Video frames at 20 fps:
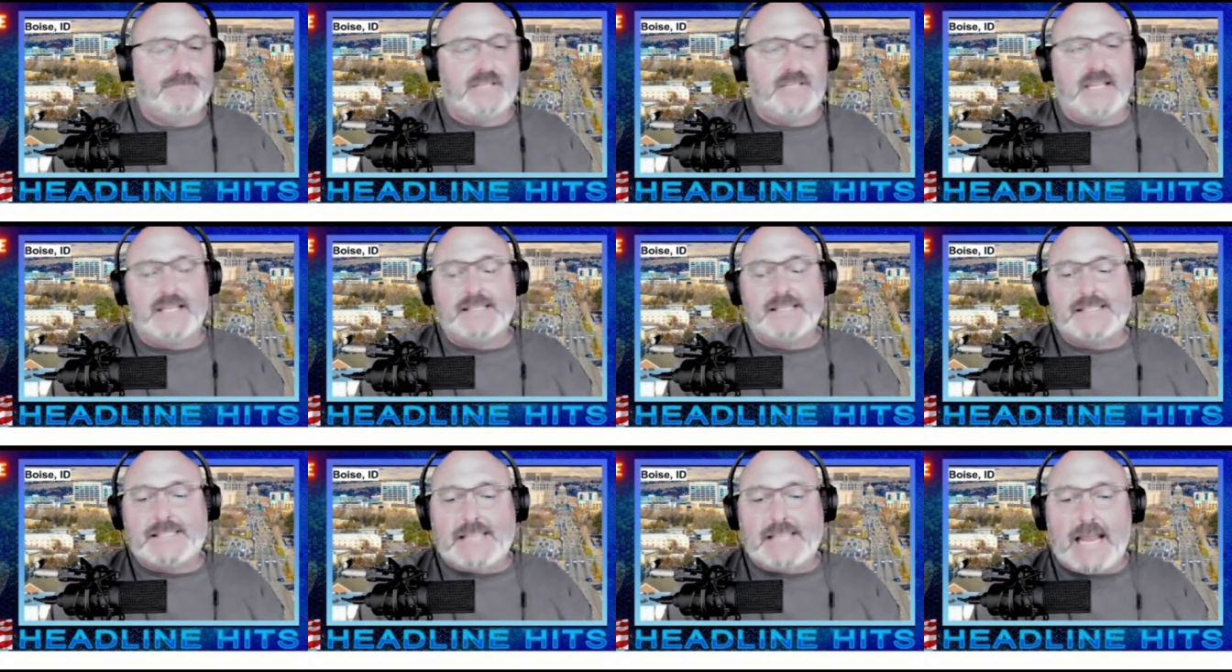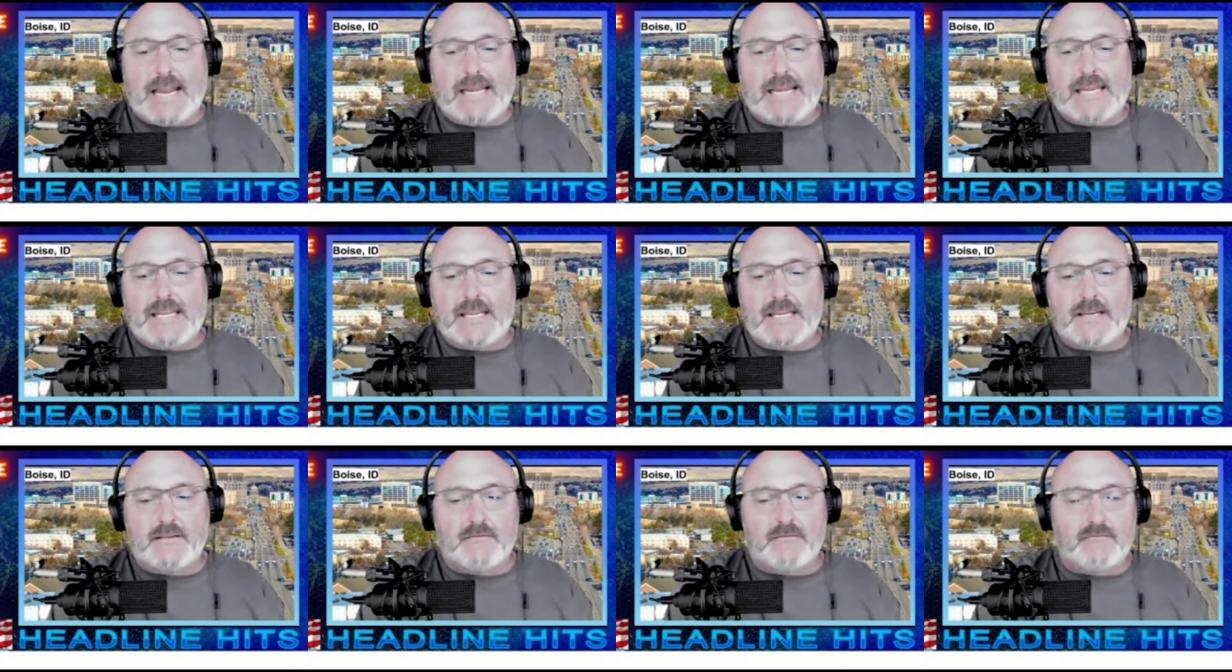
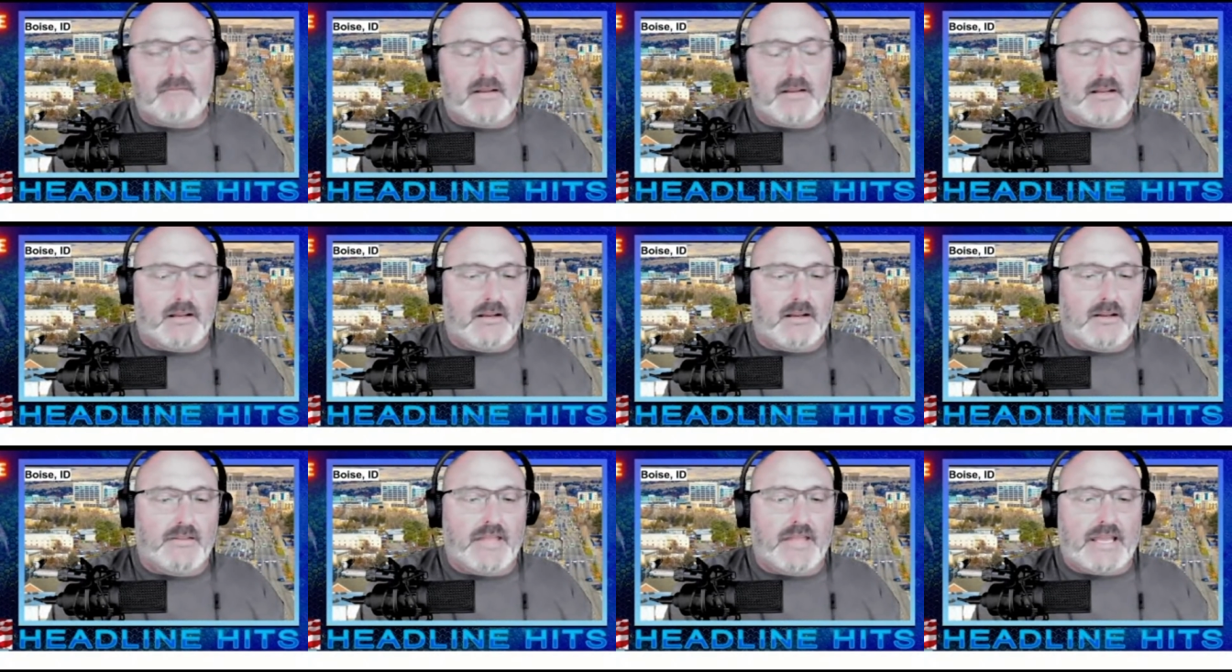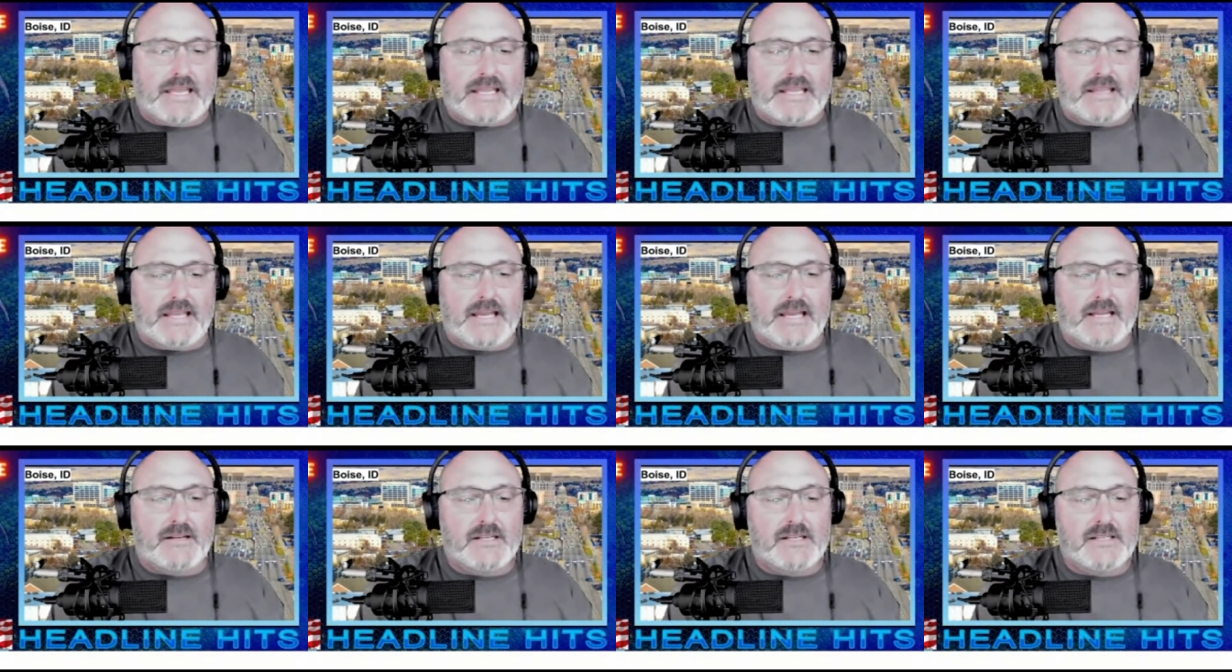inciting
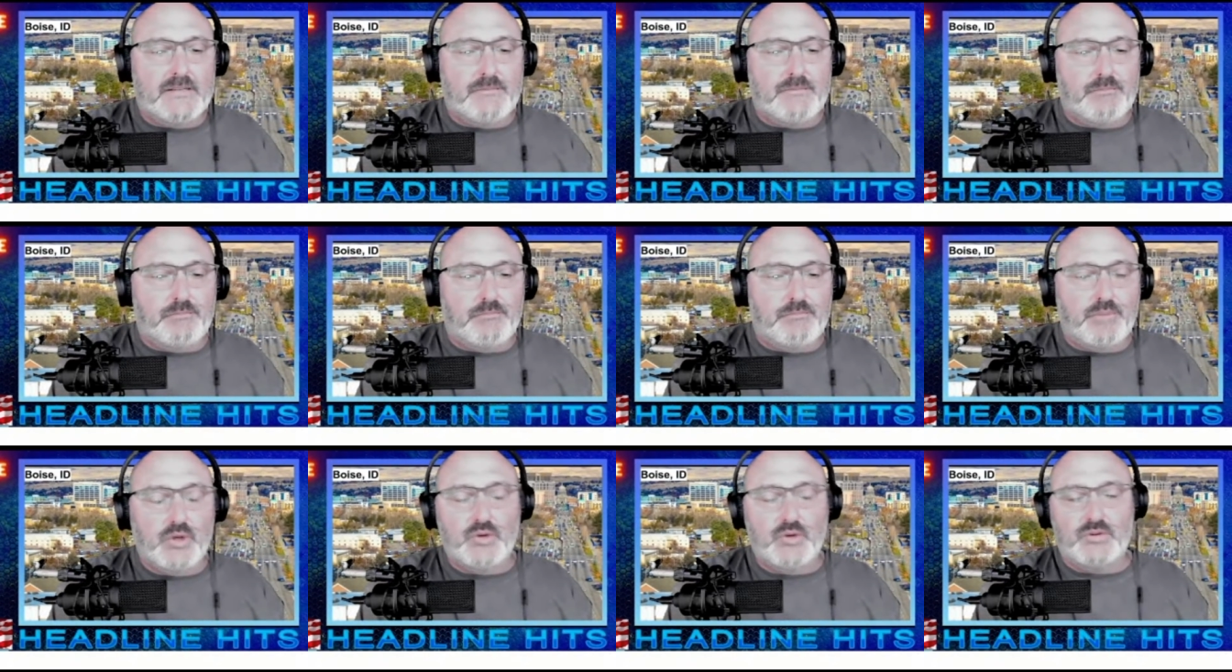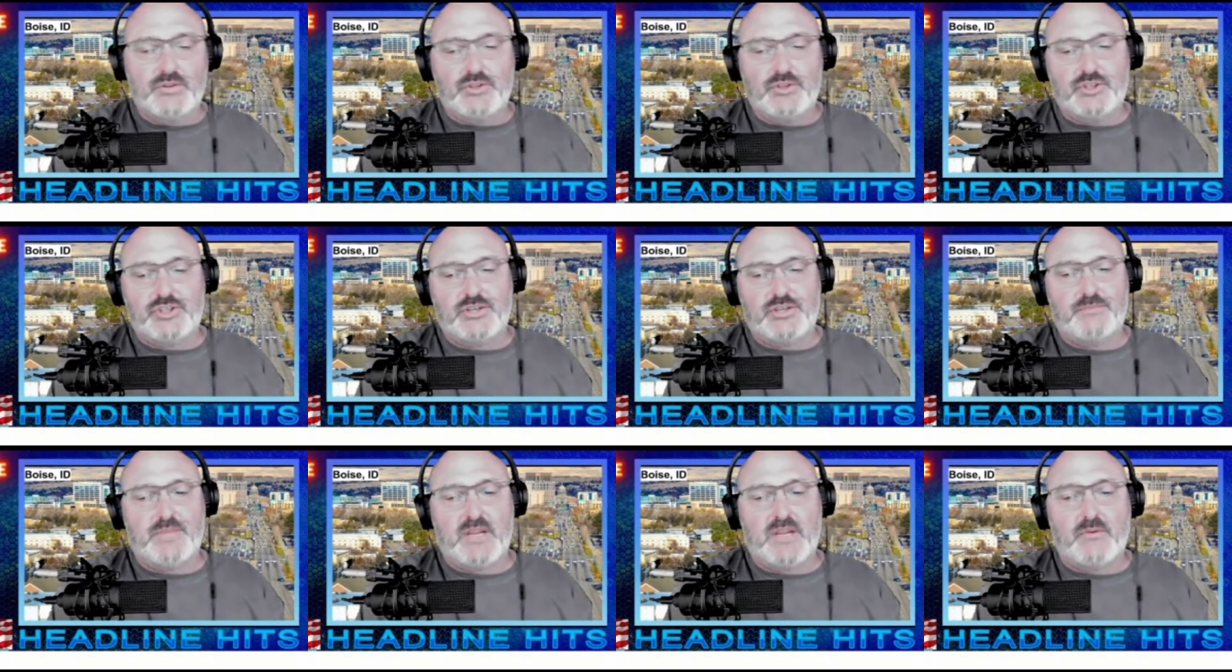that Putin
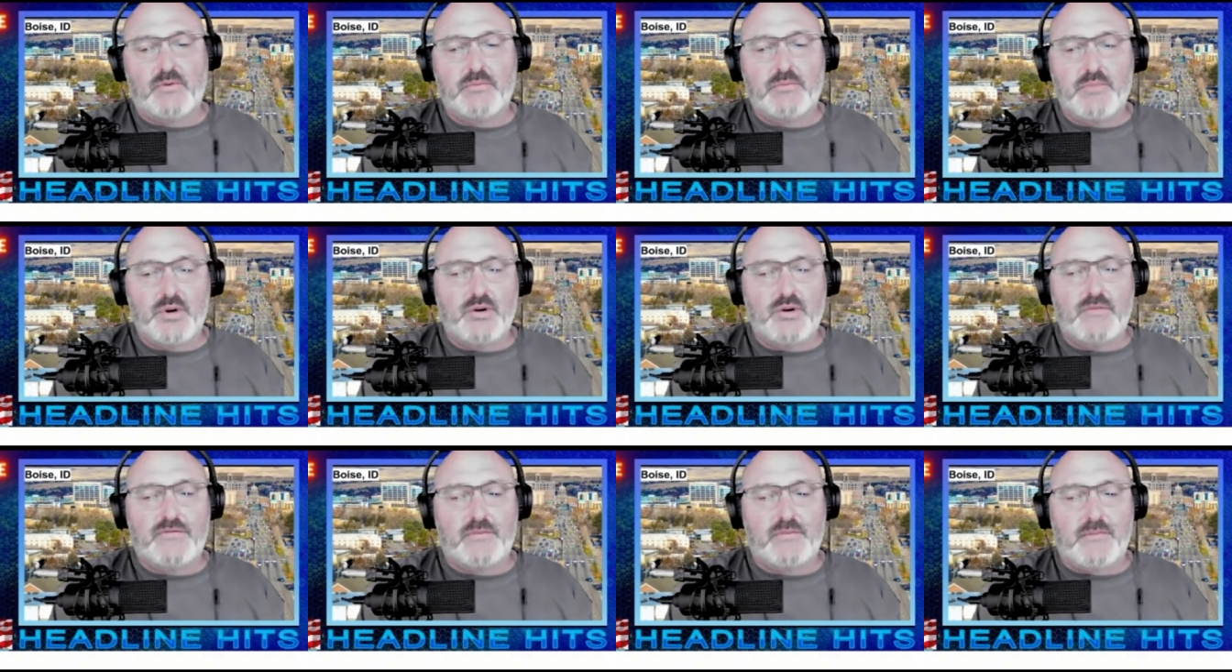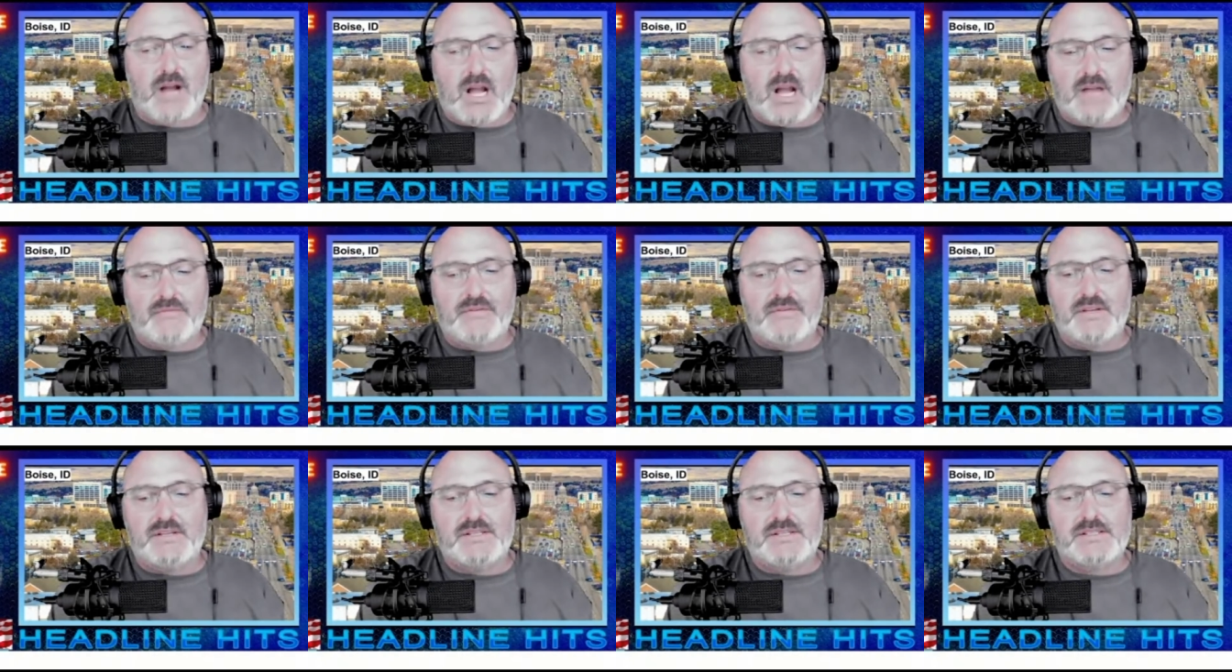should be removed from
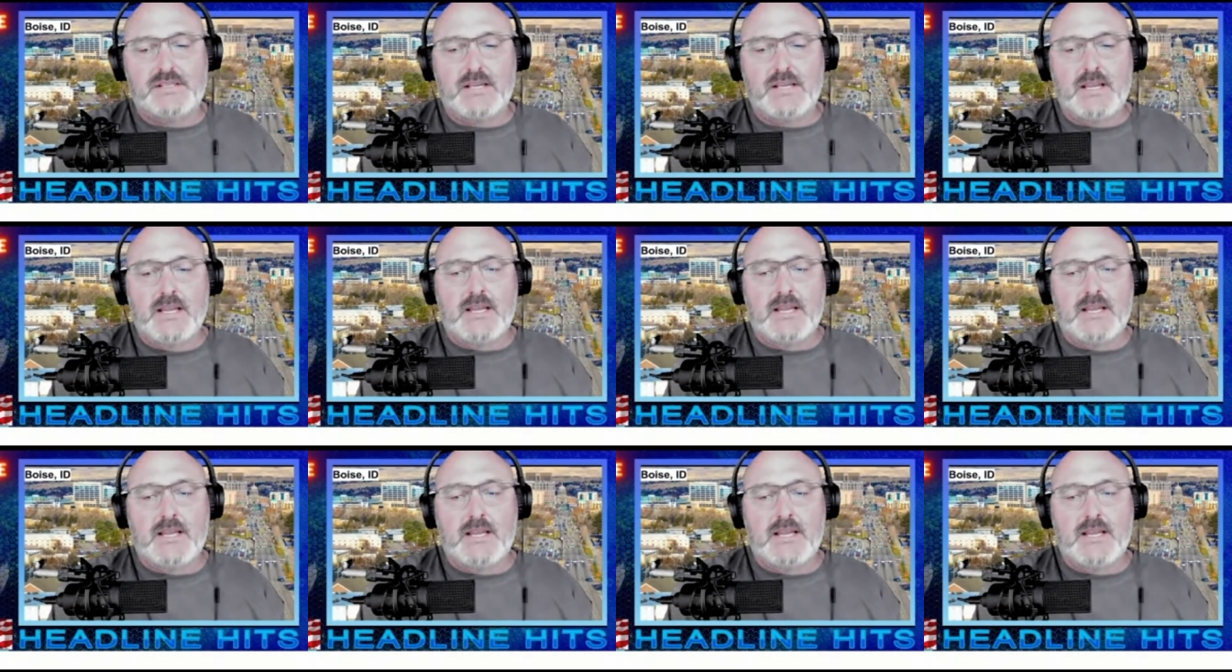office.